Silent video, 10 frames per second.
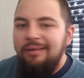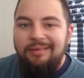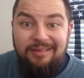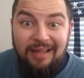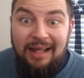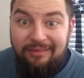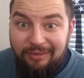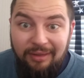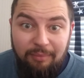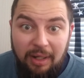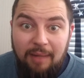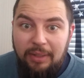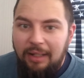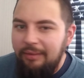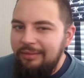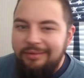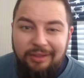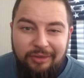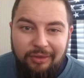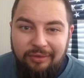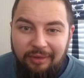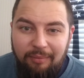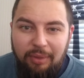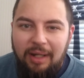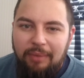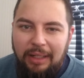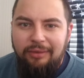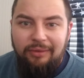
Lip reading: these hats are going to pop out, these T-shirts are going to pop out.